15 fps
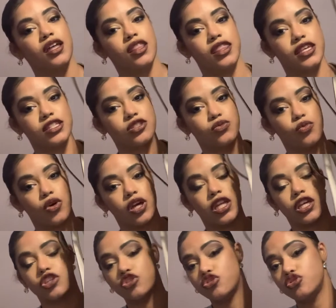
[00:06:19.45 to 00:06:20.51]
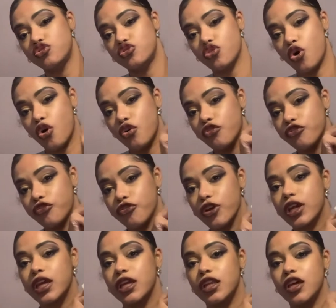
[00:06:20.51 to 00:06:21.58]
this one it's so
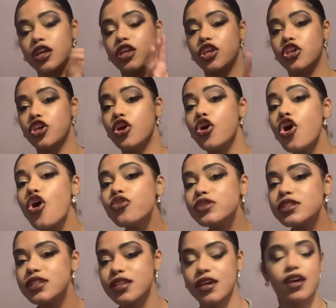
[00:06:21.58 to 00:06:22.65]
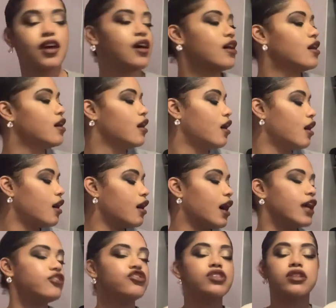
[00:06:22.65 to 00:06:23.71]
freaking cute oh,
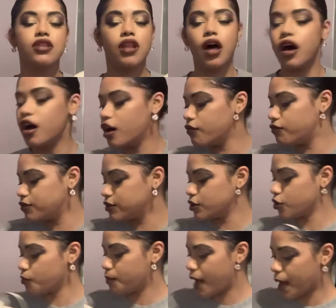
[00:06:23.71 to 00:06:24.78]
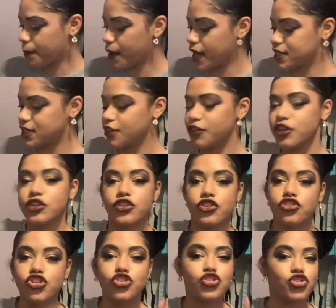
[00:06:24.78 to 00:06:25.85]
I just love little backpacks I think they're
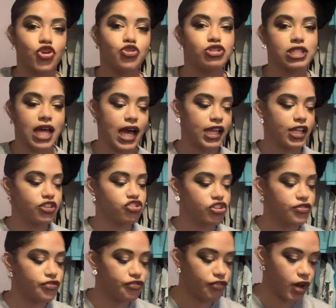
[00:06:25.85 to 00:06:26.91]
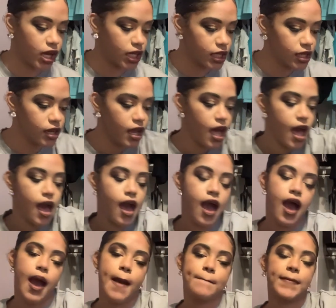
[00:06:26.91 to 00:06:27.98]
just so stylish and fun
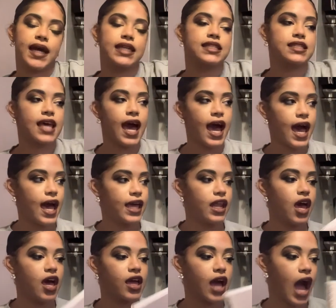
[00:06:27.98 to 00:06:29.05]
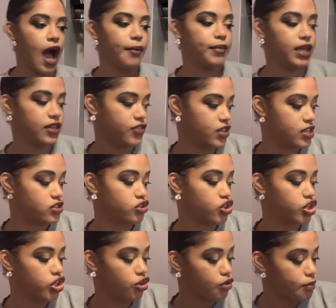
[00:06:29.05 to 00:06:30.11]
my dad got me this
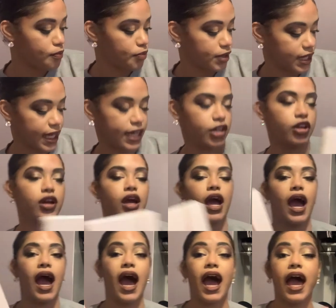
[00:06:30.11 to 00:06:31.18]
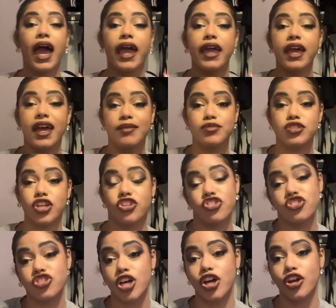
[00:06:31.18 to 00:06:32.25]
cute planner. I am such a
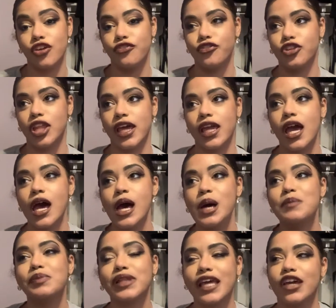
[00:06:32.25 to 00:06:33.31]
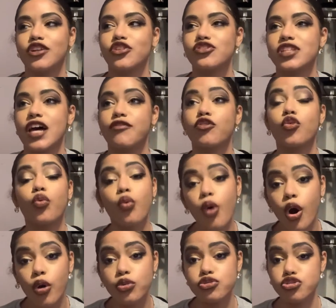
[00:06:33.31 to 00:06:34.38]
sucker for like planners that have
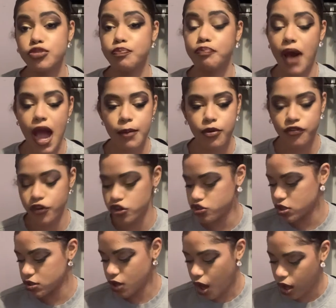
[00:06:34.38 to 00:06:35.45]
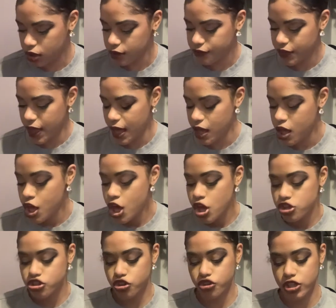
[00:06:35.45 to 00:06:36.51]
quotes, Bible verses, all of that.
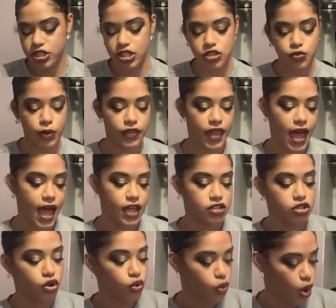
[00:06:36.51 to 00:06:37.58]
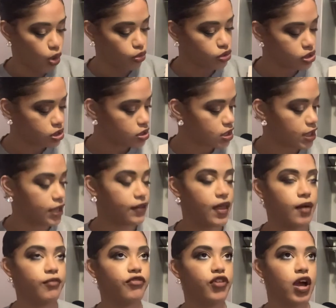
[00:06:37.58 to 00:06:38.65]
So this is one that has quotes in
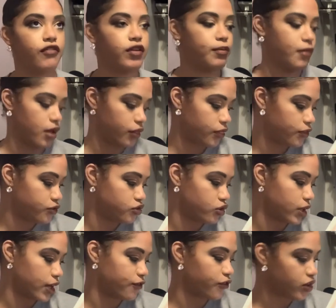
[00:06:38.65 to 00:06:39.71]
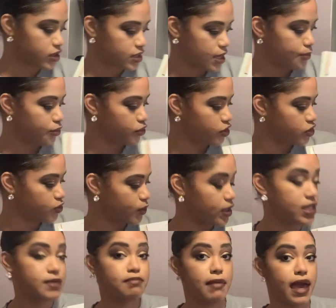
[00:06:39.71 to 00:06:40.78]
them for every month. So like, for example, this one
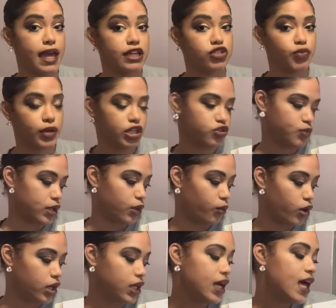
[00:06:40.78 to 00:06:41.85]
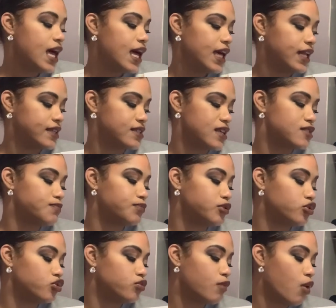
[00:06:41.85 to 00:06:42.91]
is May 2021 and it says
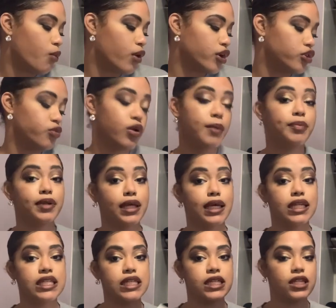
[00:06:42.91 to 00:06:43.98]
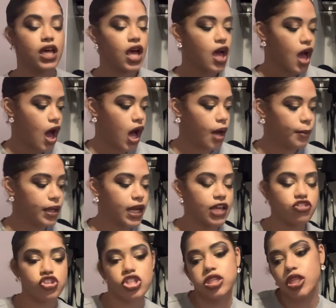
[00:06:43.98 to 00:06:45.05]
bloom where you are planted. Um, and I
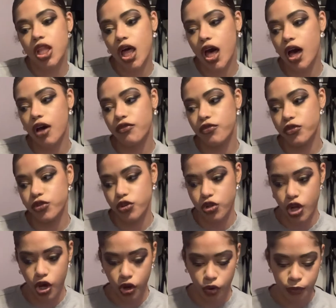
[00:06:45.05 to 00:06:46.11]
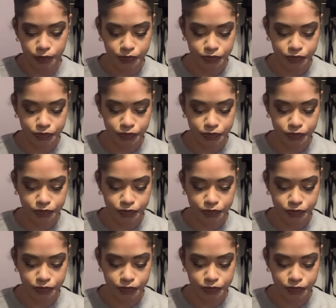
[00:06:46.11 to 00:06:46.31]
just love, you know,